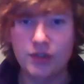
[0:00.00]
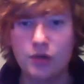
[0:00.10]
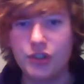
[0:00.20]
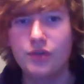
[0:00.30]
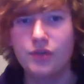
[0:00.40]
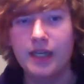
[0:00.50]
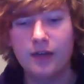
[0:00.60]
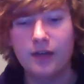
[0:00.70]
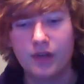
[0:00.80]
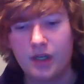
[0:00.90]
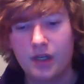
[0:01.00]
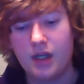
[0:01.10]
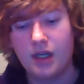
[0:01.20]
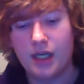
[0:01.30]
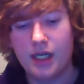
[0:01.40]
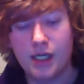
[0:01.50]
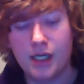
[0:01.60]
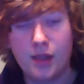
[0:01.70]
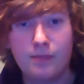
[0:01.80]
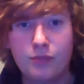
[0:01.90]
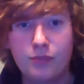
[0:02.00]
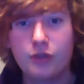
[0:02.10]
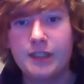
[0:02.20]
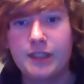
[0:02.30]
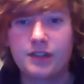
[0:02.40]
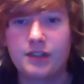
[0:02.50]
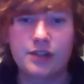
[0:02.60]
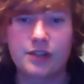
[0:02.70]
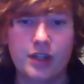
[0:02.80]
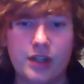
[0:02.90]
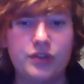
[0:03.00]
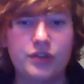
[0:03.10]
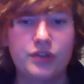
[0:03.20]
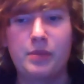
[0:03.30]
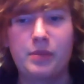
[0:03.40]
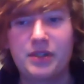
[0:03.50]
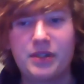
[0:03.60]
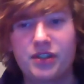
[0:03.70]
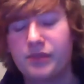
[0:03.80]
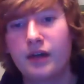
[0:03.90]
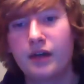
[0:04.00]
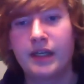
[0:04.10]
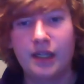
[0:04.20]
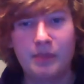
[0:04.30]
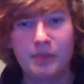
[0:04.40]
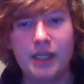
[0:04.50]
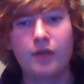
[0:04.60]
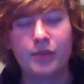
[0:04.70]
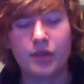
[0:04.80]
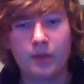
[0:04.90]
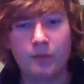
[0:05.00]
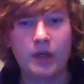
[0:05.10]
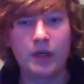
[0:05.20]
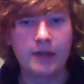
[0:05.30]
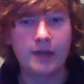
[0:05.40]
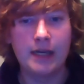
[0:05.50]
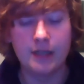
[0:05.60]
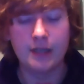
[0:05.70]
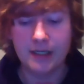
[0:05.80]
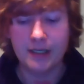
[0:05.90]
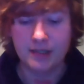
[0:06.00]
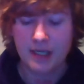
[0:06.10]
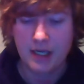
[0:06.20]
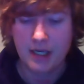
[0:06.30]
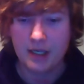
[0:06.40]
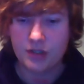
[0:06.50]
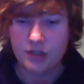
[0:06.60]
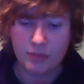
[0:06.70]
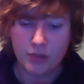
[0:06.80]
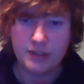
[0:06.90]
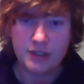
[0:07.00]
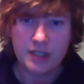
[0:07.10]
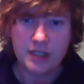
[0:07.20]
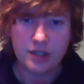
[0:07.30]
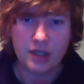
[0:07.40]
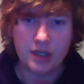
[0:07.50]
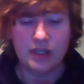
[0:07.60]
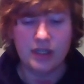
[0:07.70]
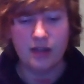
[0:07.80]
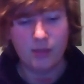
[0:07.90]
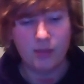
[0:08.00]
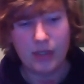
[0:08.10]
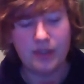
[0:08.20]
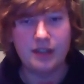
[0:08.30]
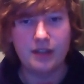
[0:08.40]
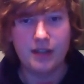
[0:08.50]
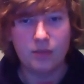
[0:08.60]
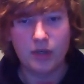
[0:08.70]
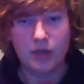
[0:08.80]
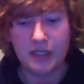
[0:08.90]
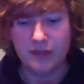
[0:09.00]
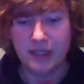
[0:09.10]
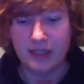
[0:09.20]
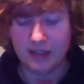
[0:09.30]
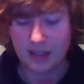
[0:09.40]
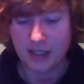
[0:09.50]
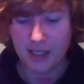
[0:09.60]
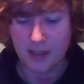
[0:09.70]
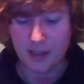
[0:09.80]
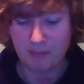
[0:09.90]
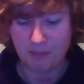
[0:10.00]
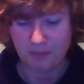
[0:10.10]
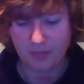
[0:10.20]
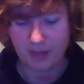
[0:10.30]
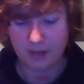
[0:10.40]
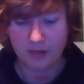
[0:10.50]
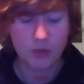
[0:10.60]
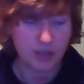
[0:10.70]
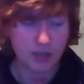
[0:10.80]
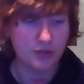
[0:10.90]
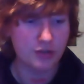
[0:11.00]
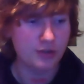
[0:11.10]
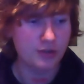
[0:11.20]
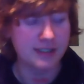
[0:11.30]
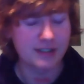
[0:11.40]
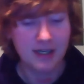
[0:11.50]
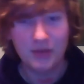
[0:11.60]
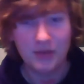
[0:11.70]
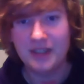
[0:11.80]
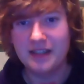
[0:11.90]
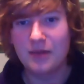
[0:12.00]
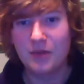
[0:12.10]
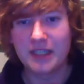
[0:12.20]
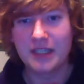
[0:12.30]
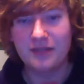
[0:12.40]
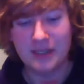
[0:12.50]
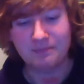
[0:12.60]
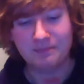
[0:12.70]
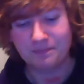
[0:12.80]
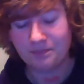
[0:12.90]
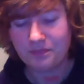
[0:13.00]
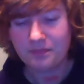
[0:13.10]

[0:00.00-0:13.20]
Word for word: as I told you, they have uh, the breweries attached to the hotel sometimes they can't get the beer up to the, whatever area it is. So the breweries attached to the hotel, and we went in there one evening. Um, quite a good story this. Went in there one evening,